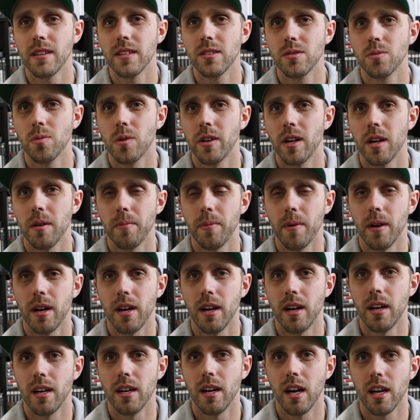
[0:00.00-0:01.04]
this one up
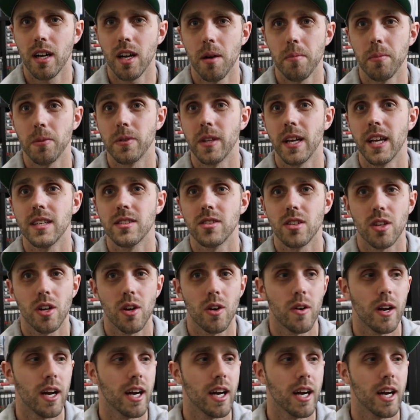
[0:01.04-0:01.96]
a couple days ago,